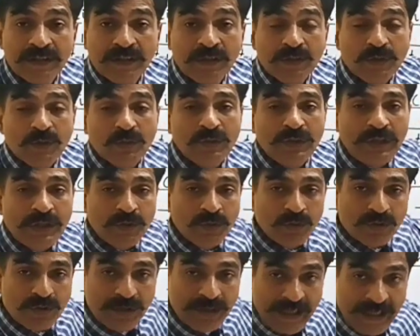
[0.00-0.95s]
You need to
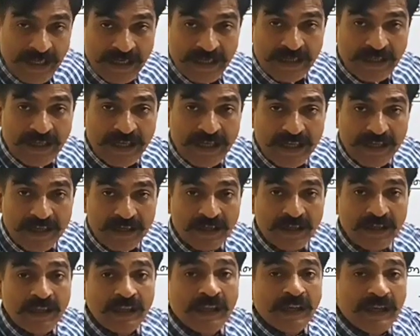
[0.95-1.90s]
retain it here.
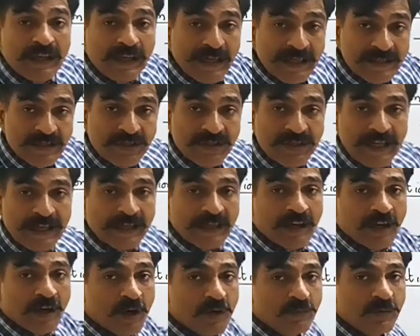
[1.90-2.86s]
Let's
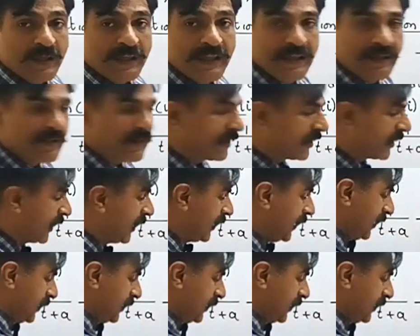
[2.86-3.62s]
check how we can retain